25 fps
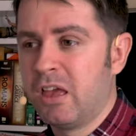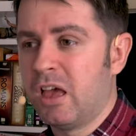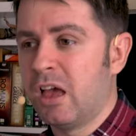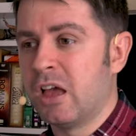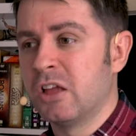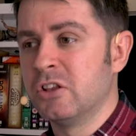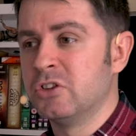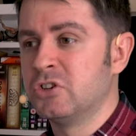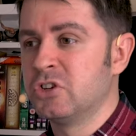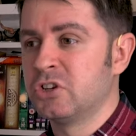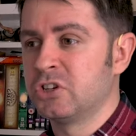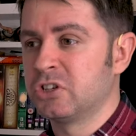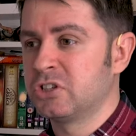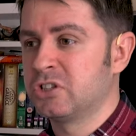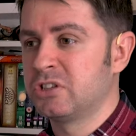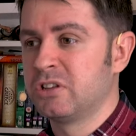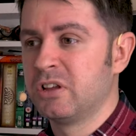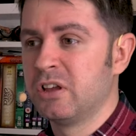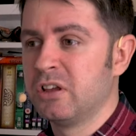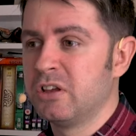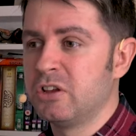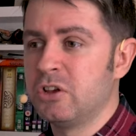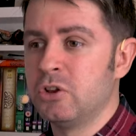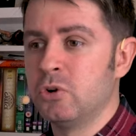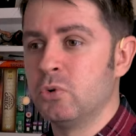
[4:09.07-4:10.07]
and just,
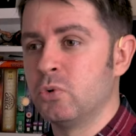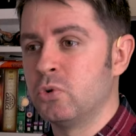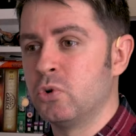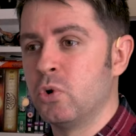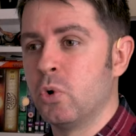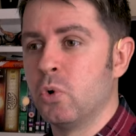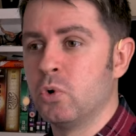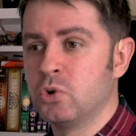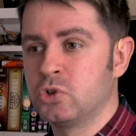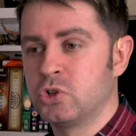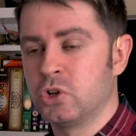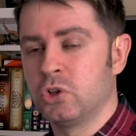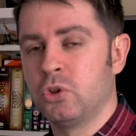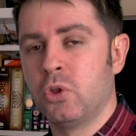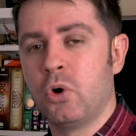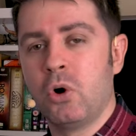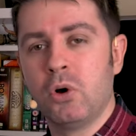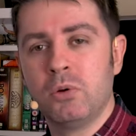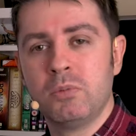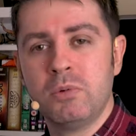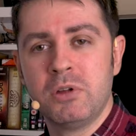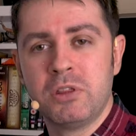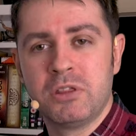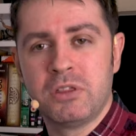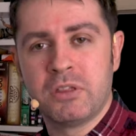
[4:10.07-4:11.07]
you know, goes
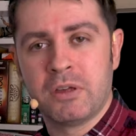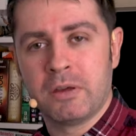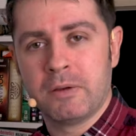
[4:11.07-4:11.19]
along with